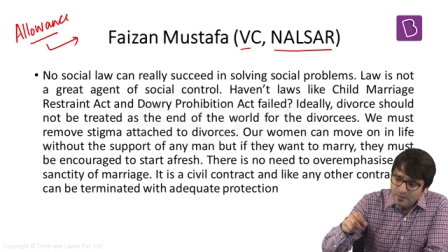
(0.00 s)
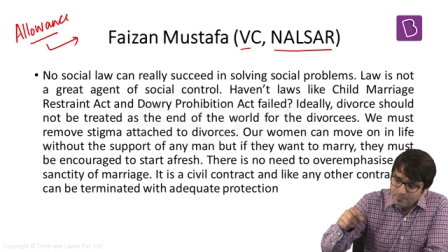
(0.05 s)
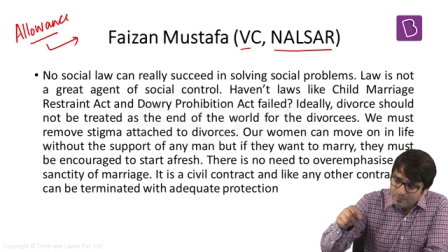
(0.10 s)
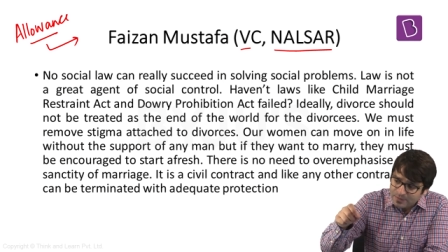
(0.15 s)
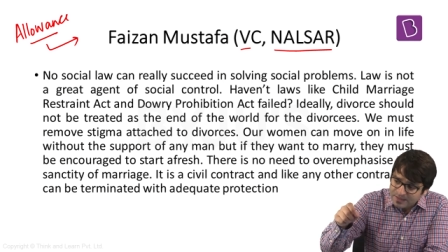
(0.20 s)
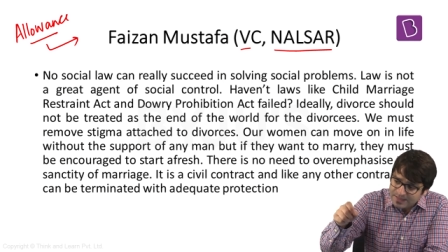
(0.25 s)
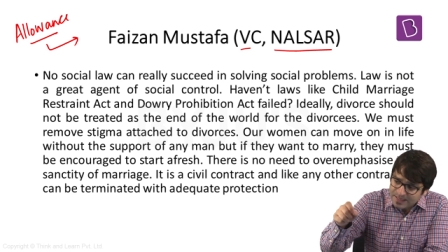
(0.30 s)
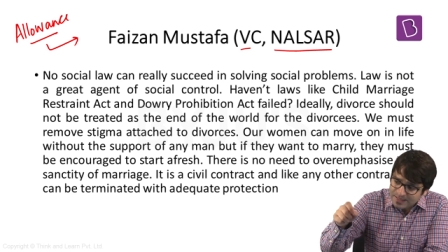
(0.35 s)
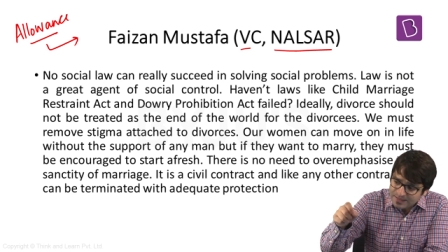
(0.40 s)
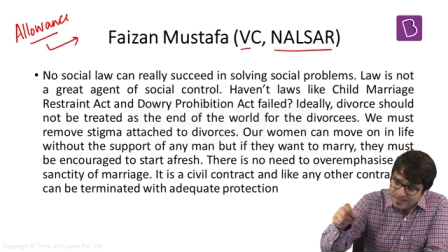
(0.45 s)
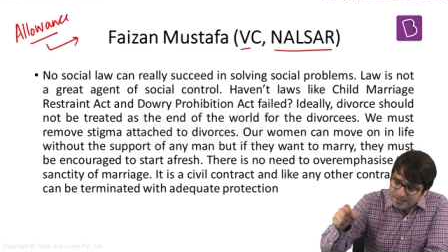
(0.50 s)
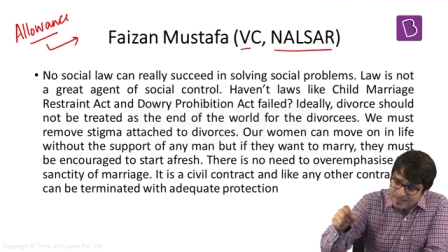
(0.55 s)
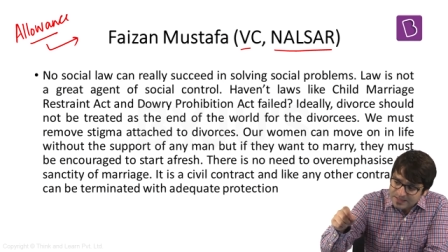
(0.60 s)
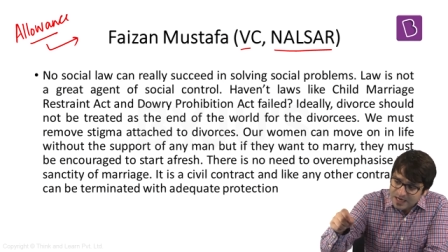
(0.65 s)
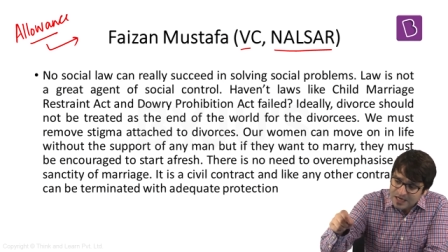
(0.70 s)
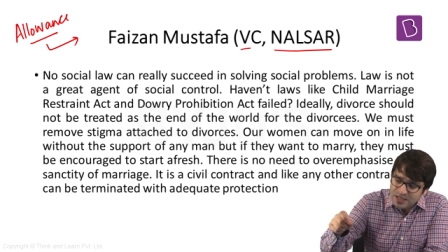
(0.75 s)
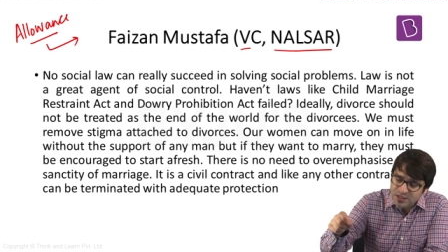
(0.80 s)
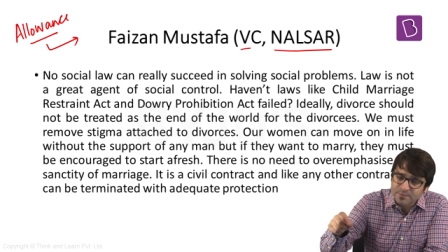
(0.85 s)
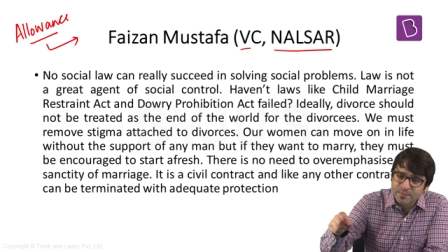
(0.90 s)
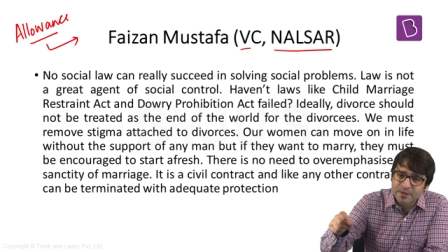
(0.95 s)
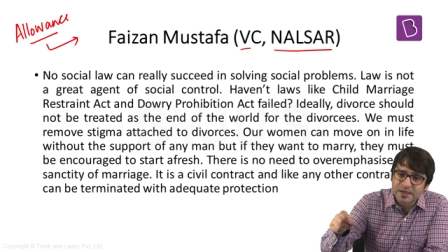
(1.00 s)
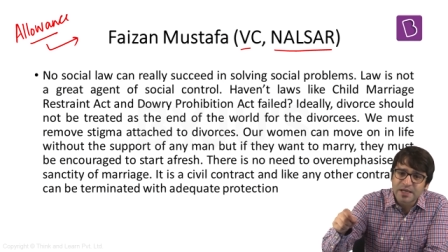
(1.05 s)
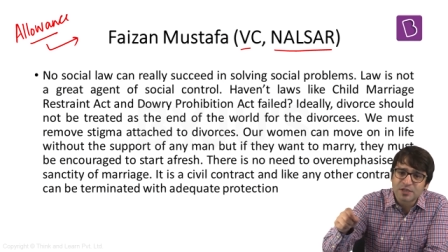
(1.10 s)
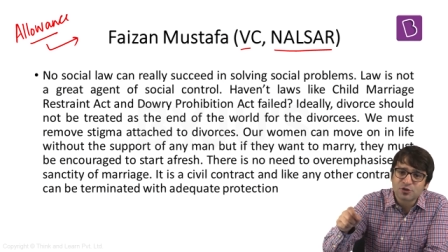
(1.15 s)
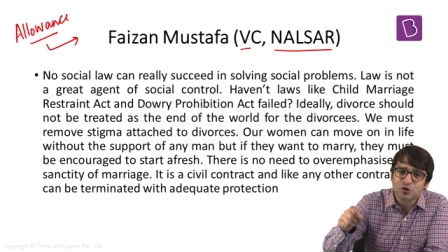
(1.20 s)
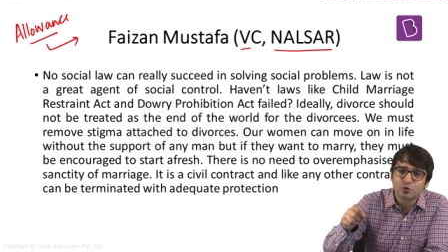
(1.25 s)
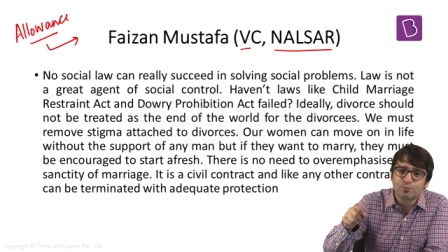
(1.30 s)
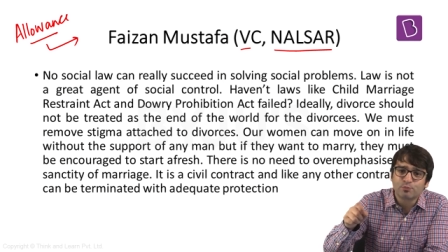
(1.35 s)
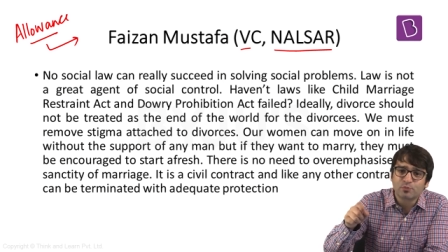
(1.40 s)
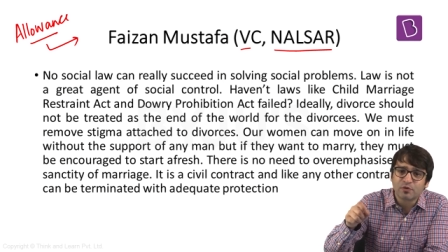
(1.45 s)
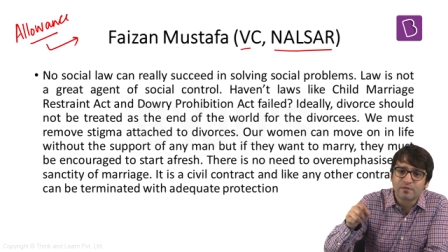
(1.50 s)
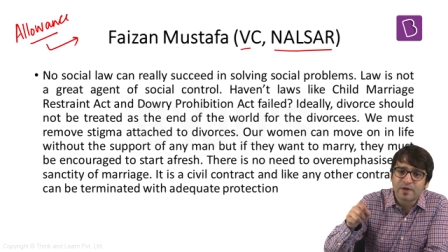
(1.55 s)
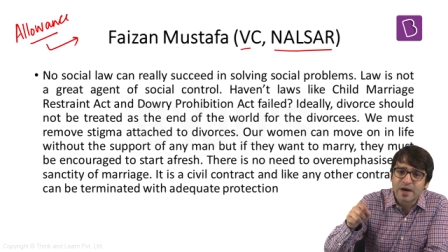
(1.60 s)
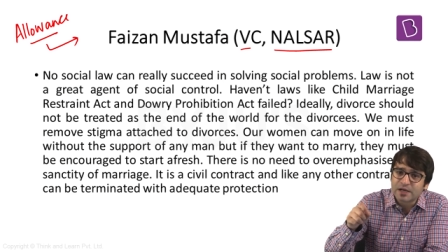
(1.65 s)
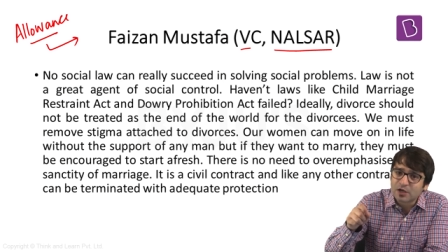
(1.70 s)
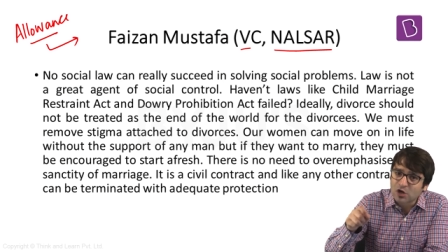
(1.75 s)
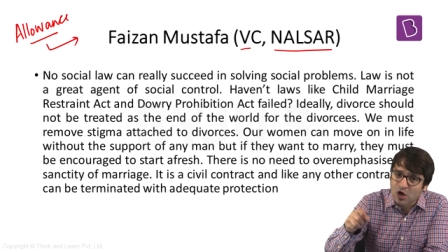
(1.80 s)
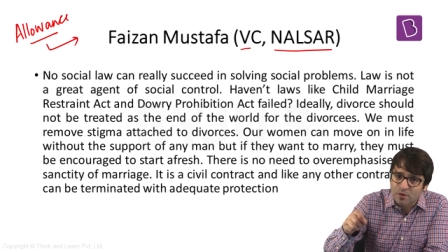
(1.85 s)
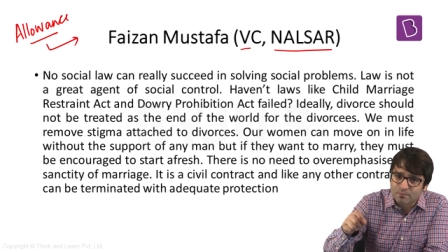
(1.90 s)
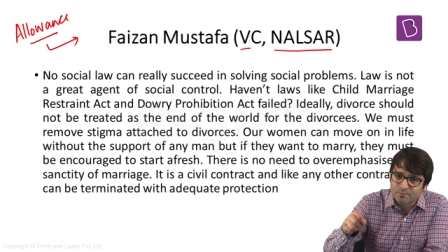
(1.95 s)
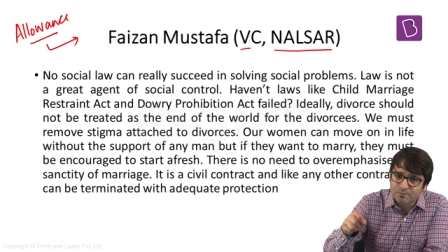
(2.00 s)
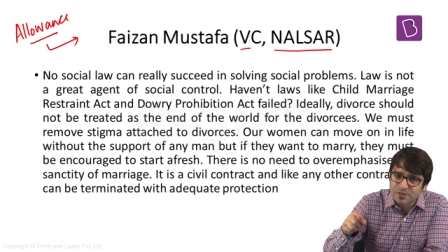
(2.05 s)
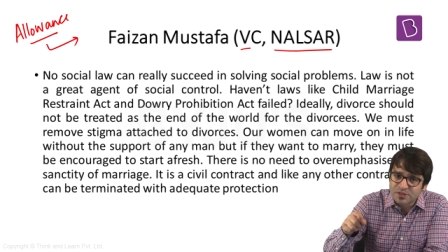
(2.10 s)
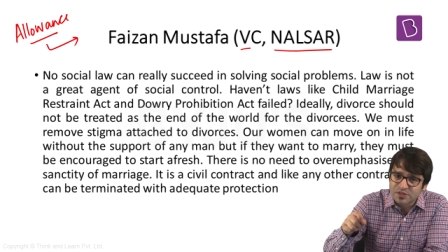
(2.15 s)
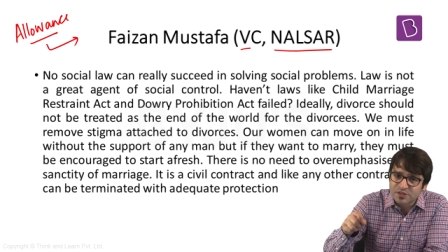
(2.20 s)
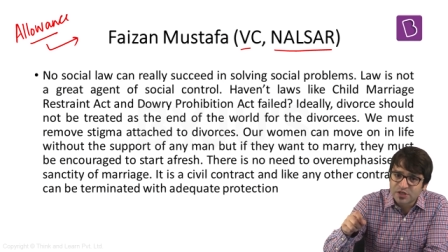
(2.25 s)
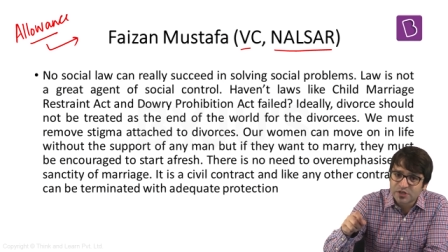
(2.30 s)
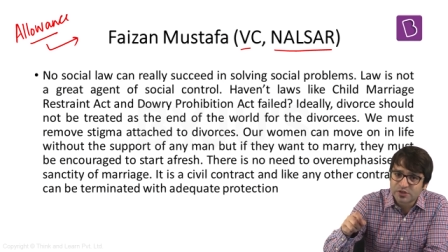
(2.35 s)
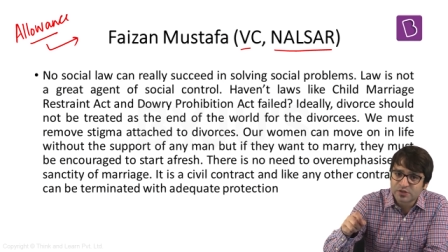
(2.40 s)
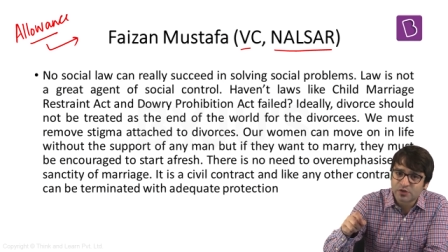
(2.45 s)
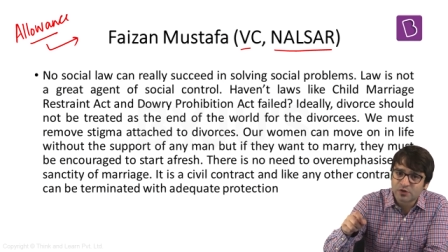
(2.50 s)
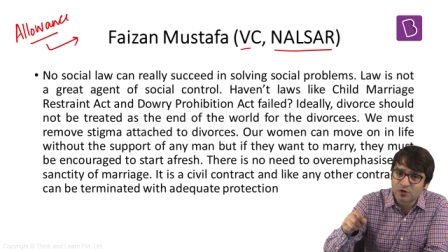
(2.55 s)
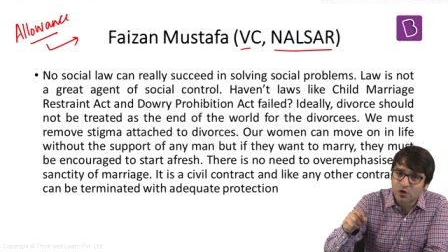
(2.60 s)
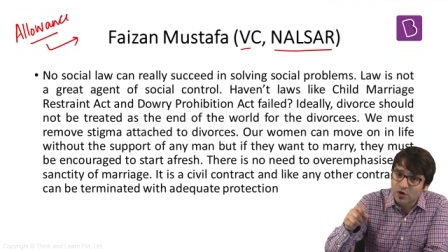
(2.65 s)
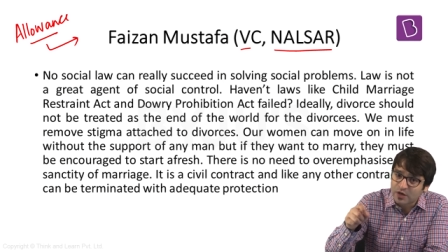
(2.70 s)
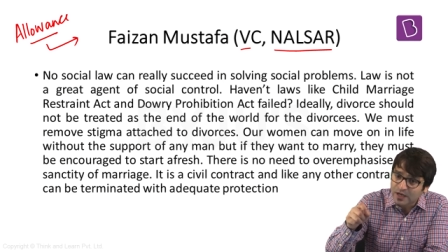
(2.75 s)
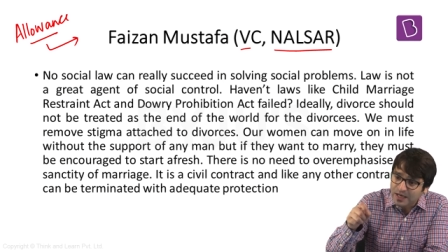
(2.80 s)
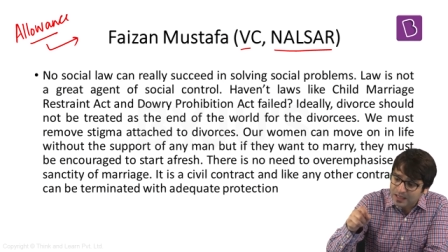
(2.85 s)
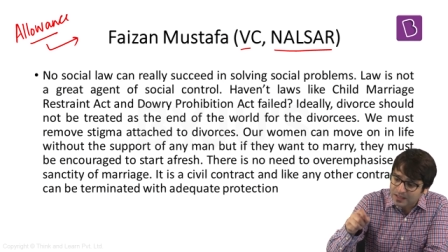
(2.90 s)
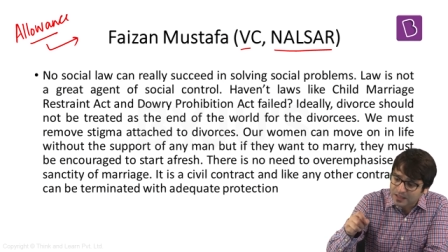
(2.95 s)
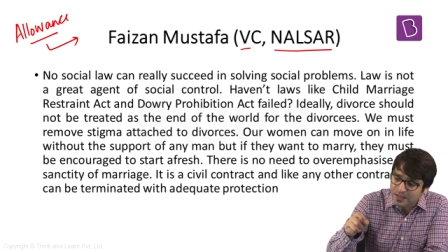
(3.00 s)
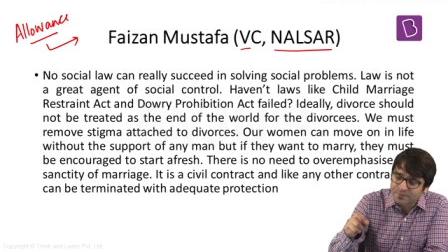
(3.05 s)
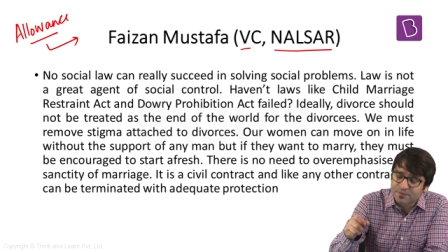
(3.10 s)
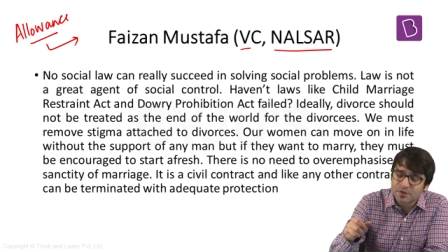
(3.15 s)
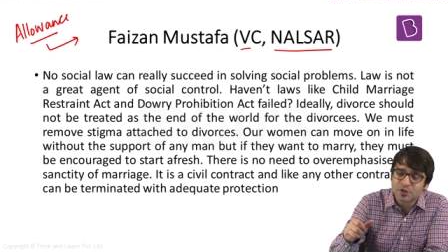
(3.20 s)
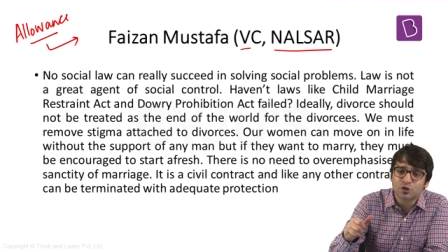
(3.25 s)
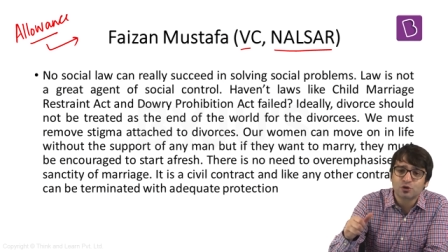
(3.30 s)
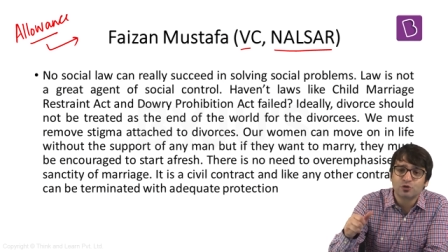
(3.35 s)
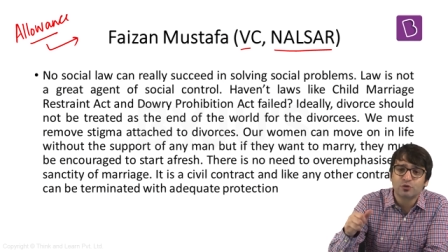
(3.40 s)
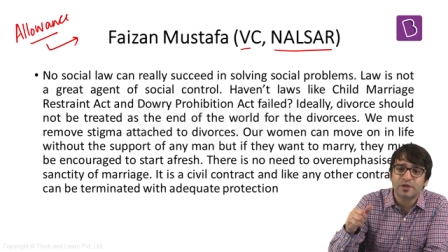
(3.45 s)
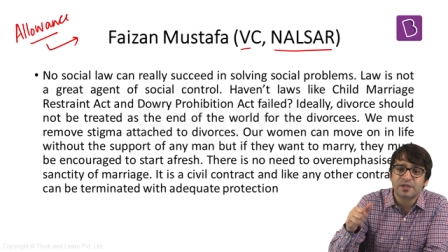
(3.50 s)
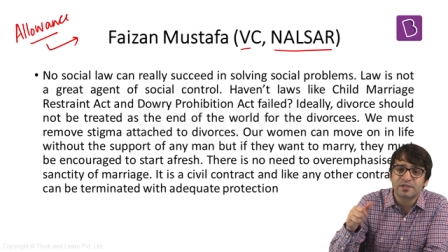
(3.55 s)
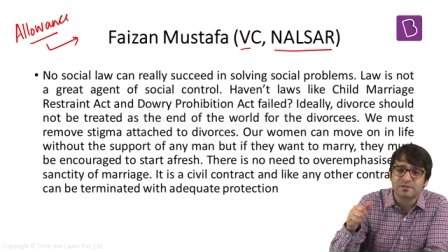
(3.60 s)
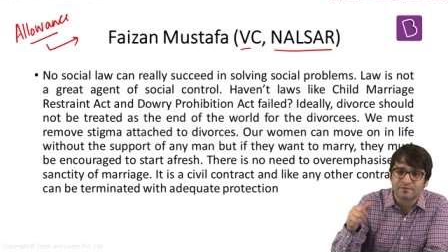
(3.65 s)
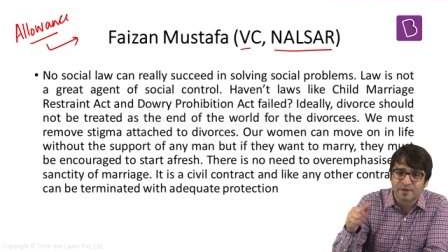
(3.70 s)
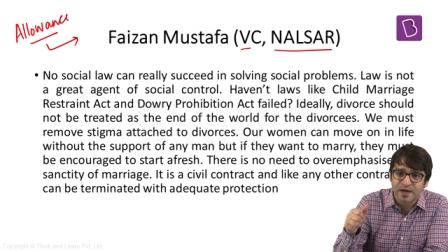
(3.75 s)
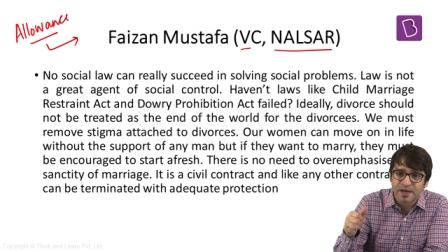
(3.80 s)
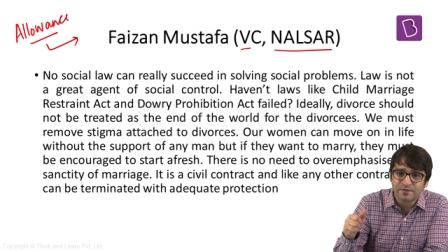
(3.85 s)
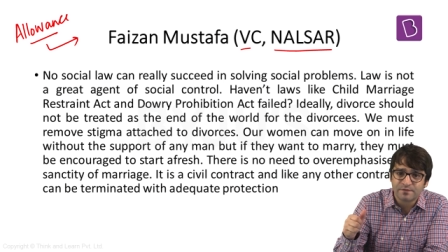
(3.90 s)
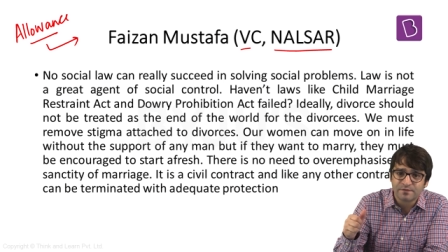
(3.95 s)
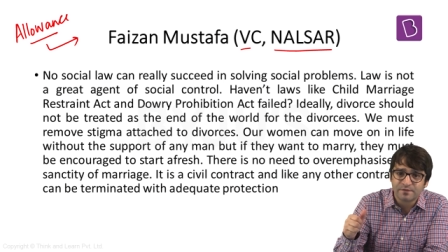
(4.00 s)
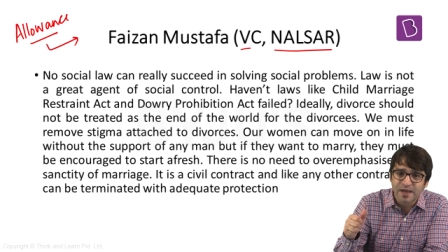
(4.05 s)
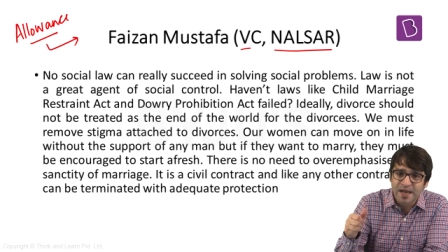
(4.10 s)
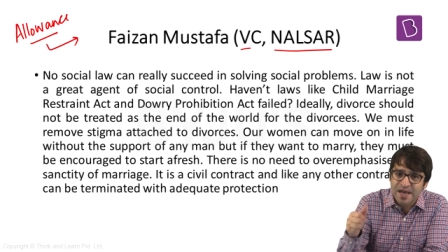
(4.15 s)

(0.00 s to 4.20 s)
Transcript: but then this husband has to provide compensation or allowance to his wife